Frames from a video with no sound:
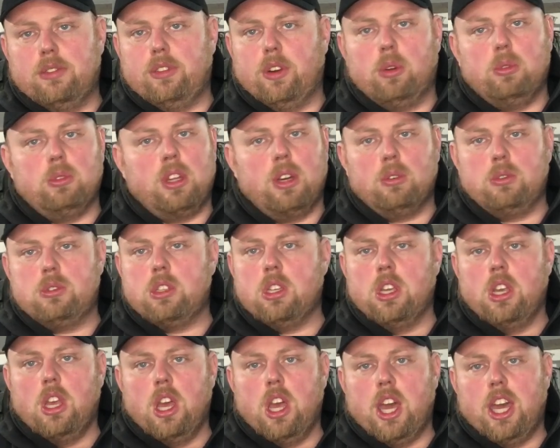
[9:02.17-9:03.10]
phone out,
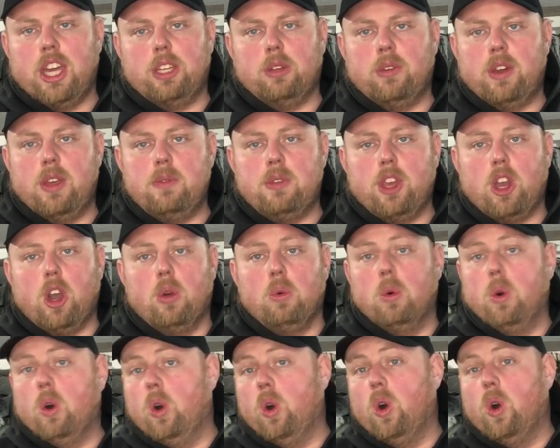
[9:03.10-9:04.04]
and away we
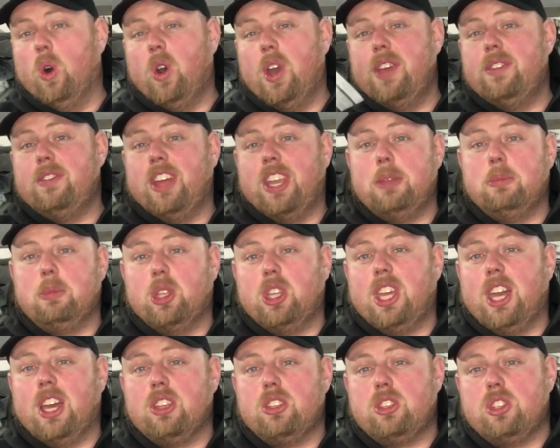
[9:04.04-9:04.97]
go. Or if
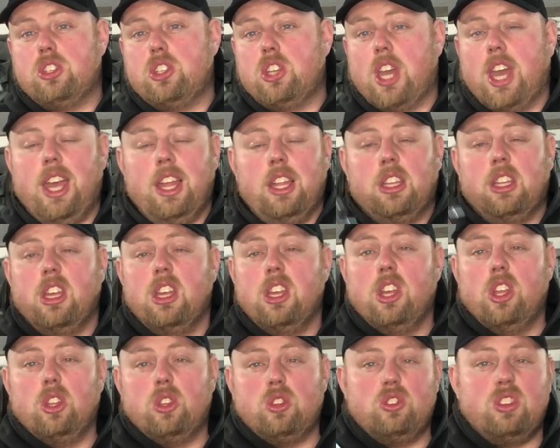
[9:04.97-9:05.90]
anybody else's child
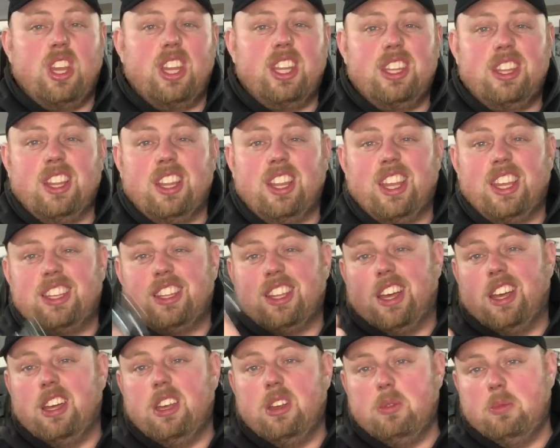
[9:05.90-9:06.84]
does anything like
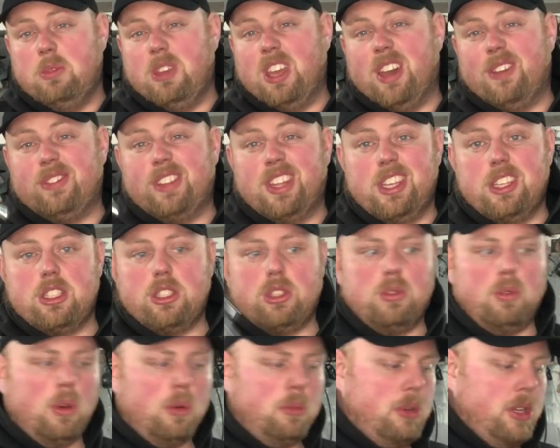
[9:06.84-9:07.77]
that, we have this
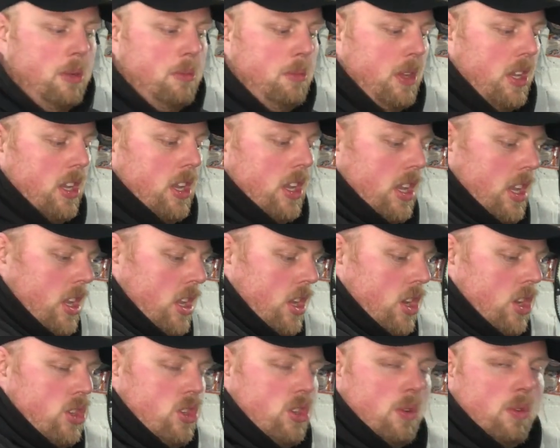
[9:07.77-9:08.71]
to open a bin.
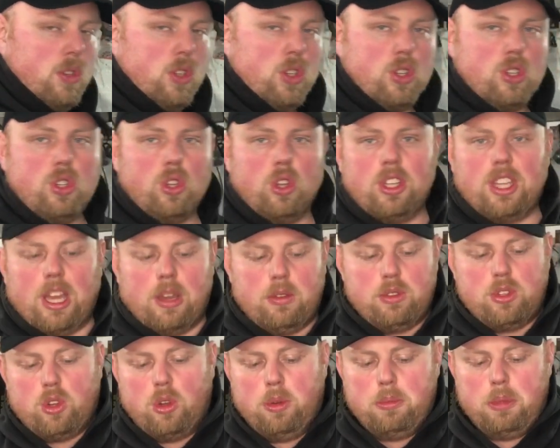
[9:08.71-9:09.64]
So I just thought that
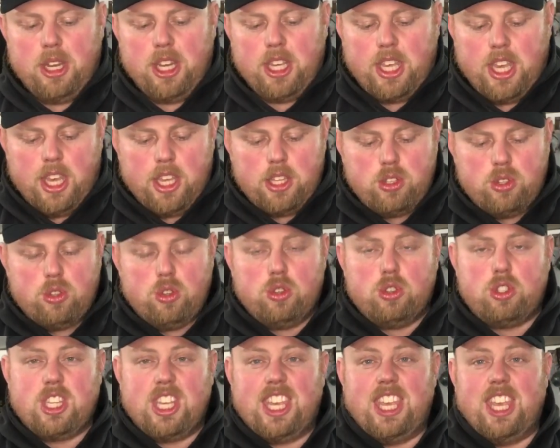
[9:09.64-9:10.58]
was a good bit of kit
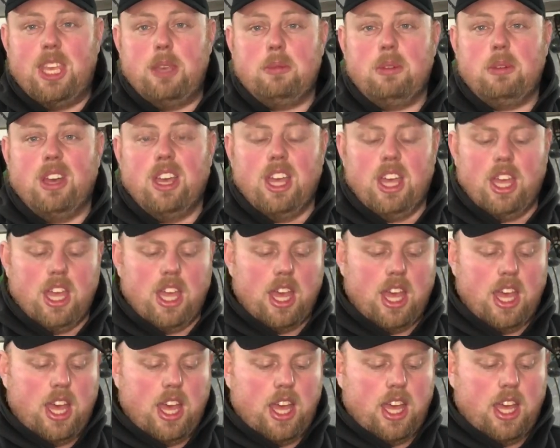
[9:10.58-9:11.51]
just to keep
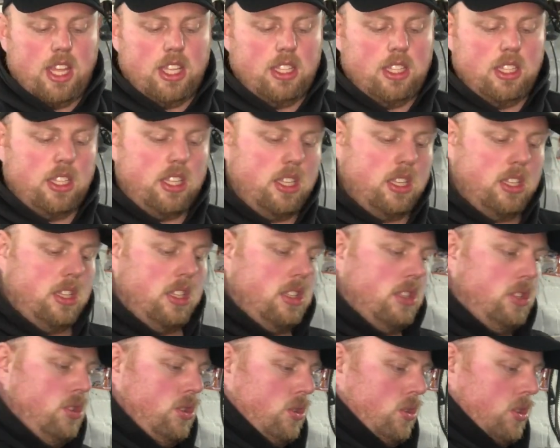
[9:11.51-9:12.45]
a hand.
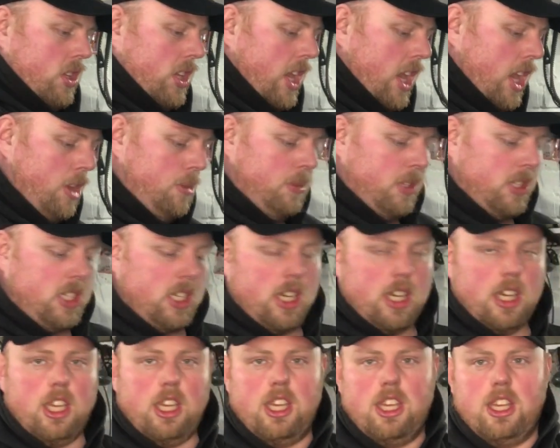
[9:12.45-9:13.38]
It's another cable
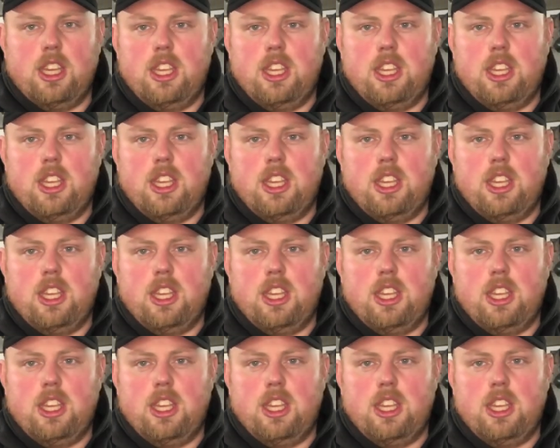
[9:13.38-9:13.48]
tie.